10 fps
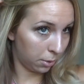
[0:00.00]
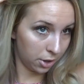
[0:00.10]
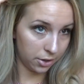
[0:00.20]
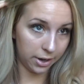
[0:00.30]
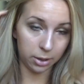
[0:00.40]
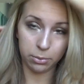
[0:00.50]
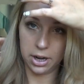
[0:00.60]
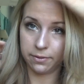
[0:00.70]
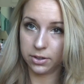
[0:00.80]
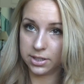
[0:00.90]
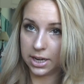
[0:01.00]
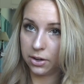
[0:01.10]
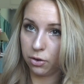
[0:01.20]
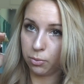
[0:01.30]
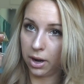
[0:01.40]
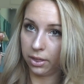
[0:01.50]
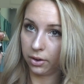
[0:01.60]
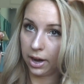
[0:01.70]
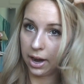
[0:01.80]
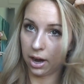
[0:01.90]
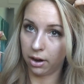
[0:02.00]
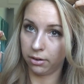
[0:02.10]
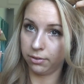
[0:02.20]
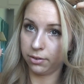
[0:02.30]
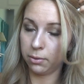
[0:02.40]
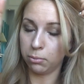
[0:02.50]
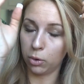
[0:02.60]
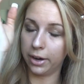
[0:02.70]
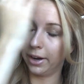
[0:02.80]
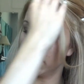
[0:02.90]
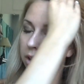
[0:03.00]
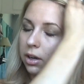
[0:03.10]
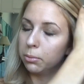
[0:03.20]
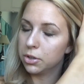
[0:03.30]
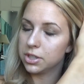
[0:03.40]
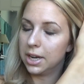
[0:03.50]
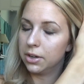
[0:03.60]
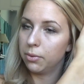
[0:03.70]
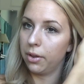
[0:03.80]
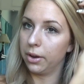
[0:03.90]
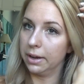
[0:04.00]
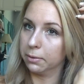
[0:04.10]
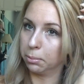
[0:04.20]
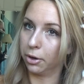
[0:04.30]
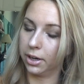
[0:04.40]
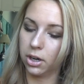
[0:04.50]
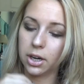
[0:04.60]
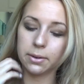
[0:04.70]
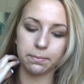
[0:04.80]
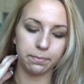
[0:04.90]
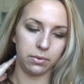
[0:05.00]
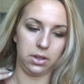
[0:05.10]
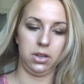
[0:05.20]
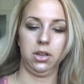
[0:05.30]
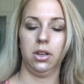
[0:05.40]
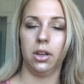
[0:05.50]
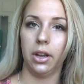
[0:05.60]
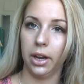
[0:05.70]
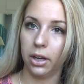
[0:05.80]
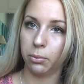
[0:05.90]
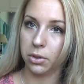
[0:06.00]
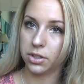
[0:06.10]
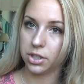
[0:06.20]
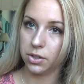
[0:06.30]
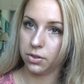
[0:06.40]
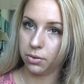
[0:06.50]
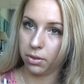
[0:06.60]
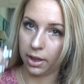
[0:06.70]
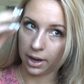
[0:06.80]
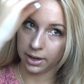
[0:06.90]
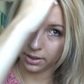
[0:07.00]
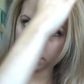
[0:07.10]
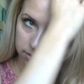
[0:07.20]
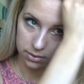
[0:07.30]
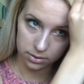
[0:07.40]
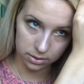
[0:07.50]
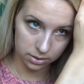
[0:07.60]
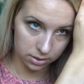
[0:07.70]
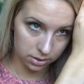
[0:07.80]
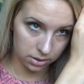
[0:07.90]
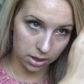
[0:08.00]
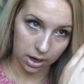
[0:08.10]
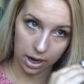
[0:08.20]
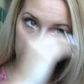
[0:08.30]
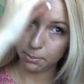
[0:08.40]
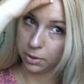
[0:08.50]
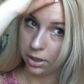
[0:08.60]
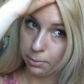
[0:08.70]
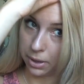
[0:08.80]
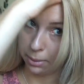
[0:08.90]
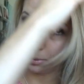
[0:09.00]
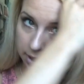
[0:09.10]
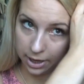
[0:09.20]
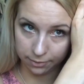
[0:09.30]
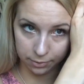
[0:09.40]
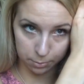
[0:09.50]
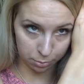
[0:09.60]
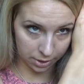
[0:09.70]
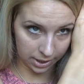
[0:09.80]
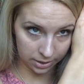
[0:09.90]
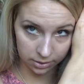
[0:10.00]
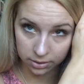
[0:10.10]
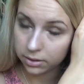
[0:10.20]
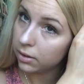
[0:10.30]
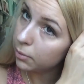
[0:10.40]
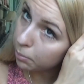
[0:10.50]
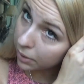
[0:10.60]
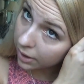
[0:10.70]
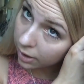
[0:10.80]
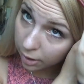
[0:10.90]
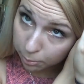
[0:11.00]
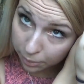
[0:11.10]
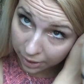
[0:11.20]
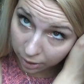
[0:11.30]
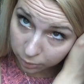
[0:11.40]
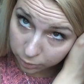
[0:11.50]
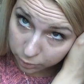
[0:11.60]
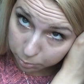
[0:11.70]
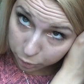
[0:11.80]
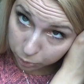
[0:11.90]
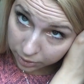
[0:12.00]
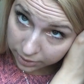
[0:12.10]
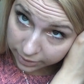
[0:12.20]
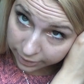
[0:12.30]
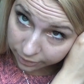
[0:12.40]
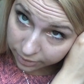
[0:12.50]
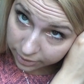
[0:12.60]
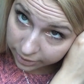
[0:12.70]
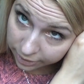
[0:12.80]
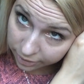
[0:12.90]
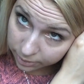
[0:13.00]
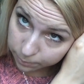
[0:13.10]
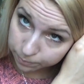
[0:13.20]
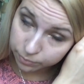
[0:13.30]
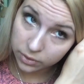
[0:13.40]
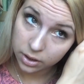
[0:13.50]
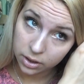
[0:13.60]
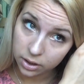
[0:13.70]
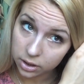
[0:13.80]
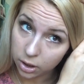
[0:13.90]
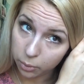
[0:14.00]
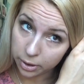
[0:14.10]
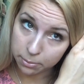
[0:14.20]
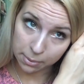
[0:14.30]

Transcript: part your hair on whatever side you'd rather have more hair on and which side you'd rather have a braid on. And once you do that, I'm going to probably have the braid be about between here and here, going